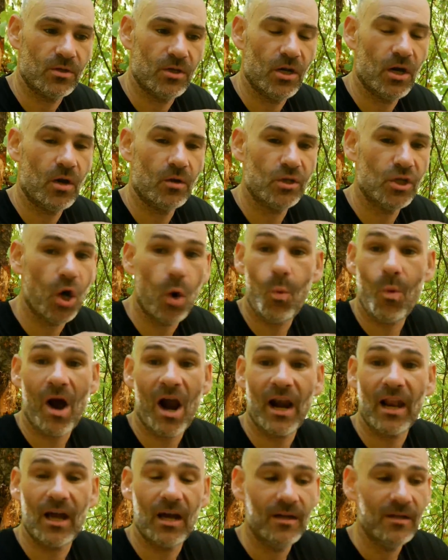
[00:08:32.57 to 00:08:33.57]
You know, you don't
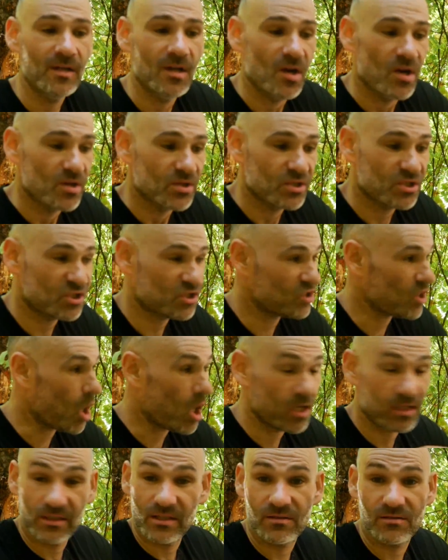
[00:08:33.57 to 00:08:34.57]
want to
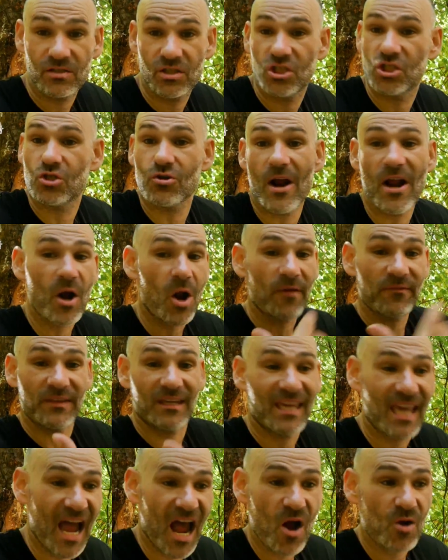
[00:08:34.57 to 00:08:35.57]
start straight off the
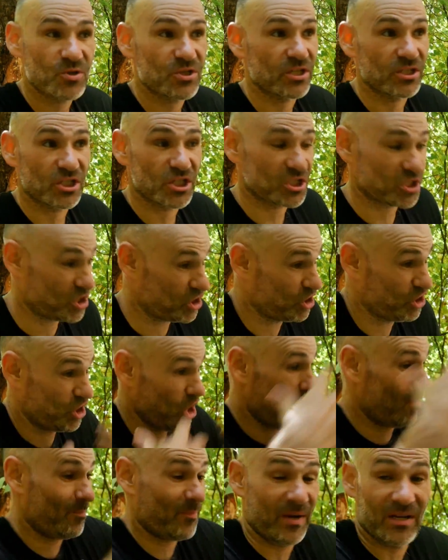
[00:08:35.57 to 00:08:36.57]
couch and just
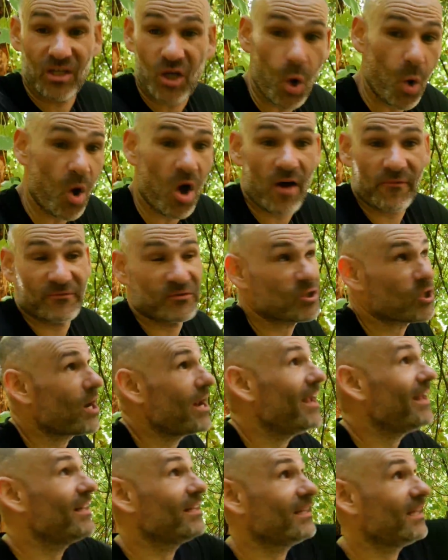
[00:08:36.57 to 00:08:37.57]
jump and go off
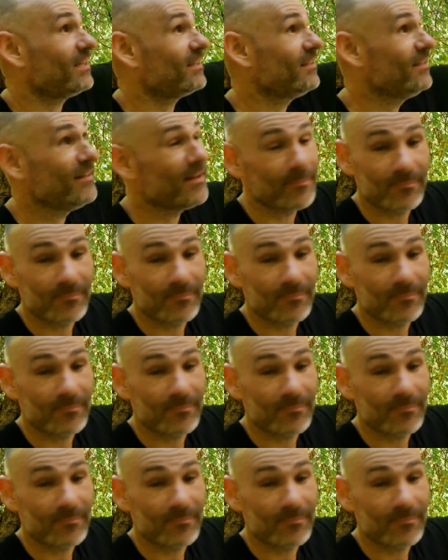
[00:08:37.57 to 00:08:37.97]
trail and